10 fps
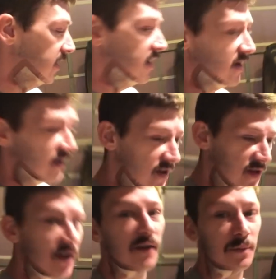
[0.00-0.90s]
and I think
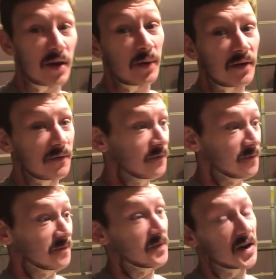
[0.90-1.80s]
y'all paid about
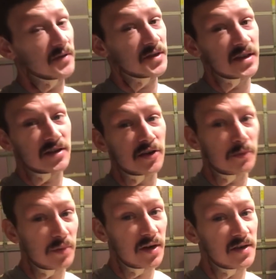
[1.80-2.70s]
$500 or $600.